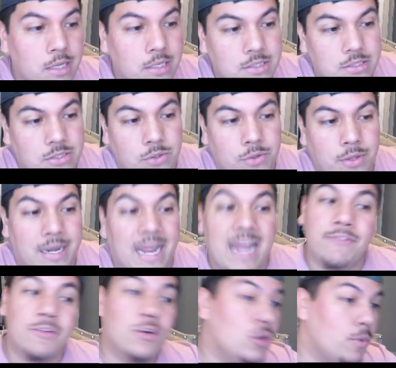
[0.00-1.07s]
So then
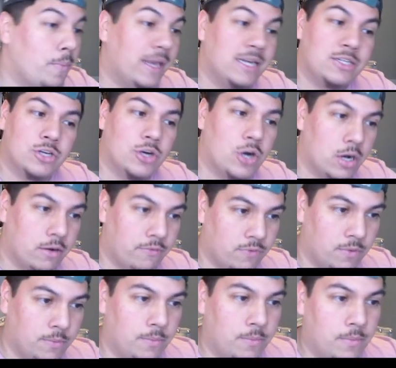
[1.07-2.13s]
after you banish a card
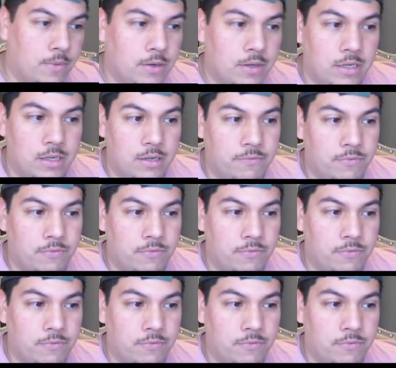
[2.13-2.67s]
from uh,